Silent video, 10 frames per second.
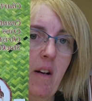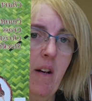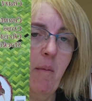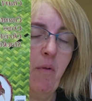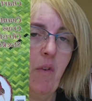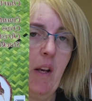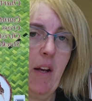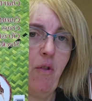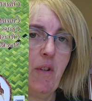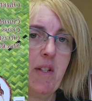It'd be really
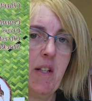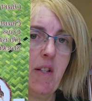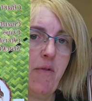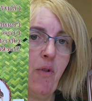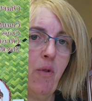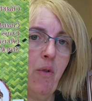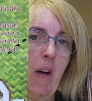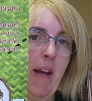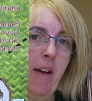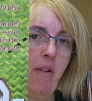cool to stitch for
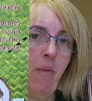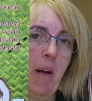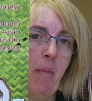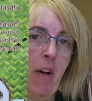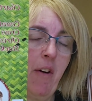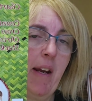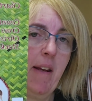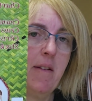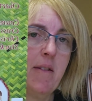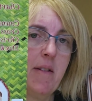one of my
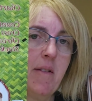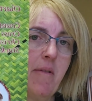grandkids.